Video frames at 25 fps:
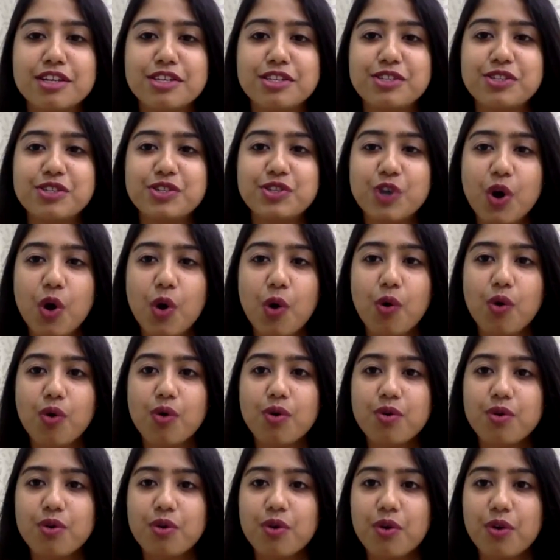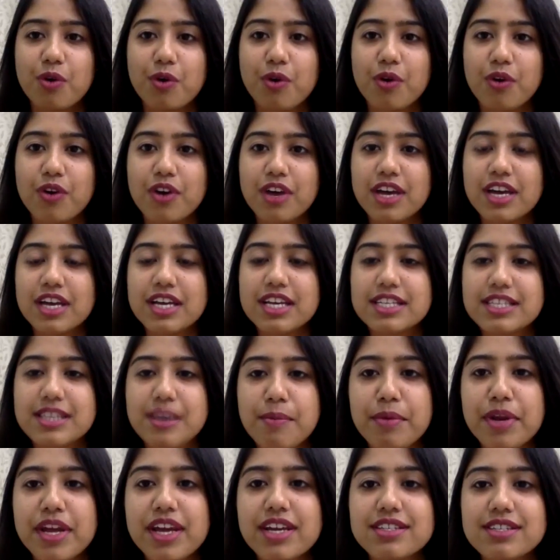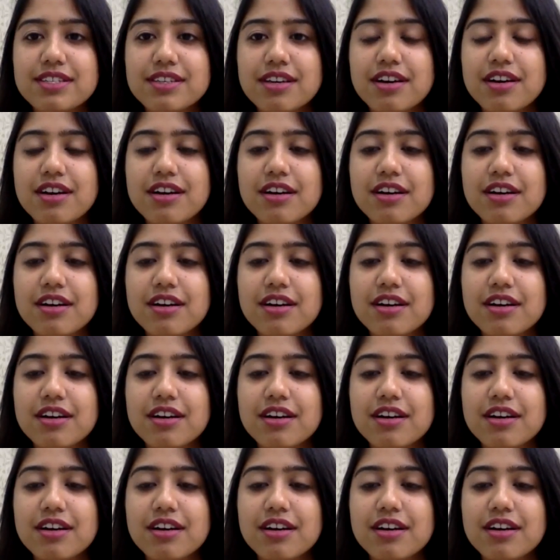So somebody is